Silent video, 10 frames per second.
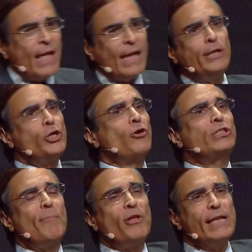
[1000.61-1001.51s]
He
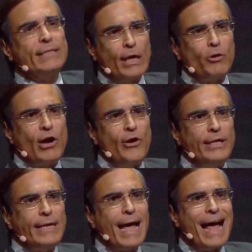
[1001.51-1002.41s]
talks about the
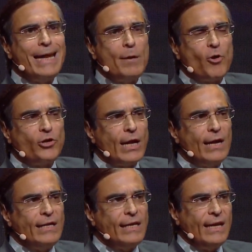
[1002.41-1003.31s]
singularity and
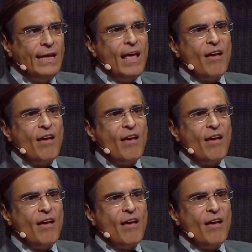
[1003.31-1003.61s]
immortality